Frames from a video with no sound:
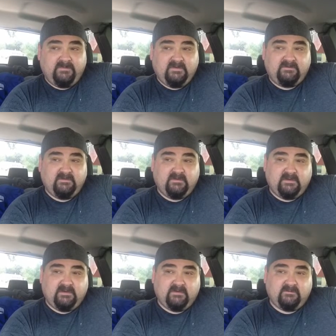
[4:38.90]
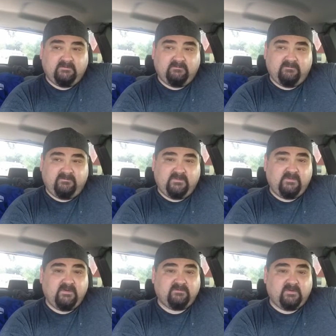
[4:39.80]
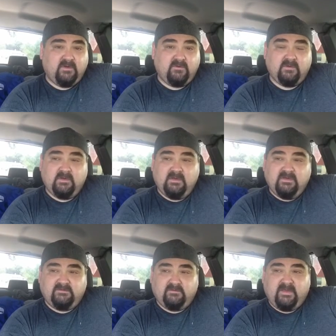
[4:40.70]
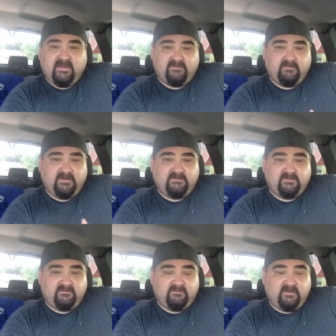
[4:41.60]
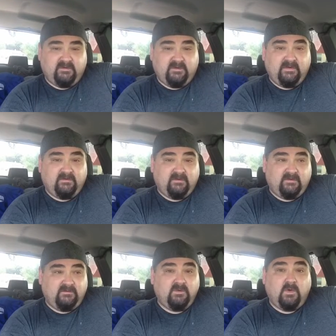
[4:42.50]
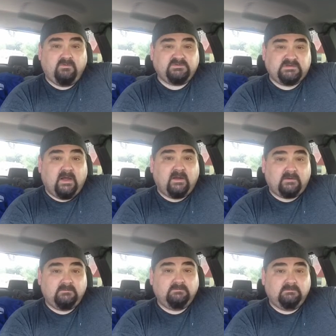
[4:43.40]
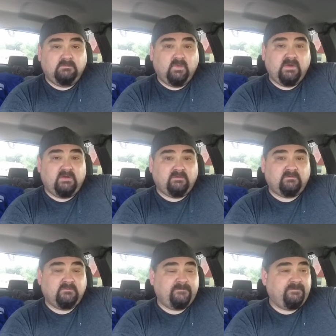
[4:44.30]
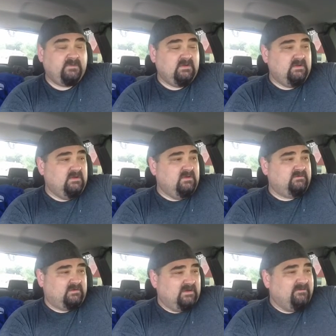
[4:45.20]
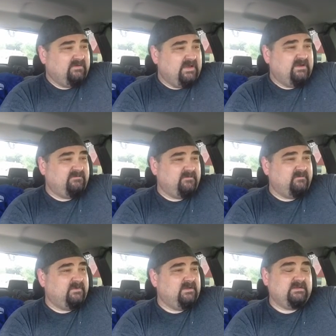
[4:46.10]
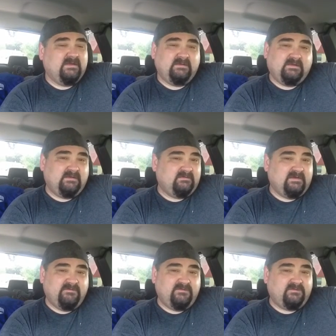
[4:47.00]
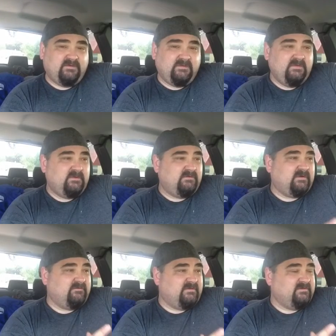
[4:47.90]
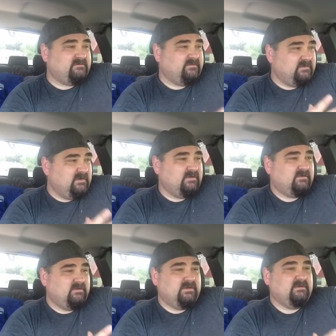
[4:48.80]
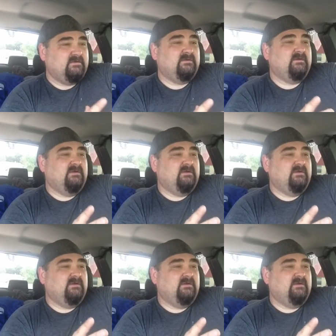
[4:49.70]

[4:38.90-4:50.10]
until a few years ago, so he has a bunch of new old stock weed eaters. So I'd love to get it from him, but that damn thing is heavy. So I really want to try to find something other than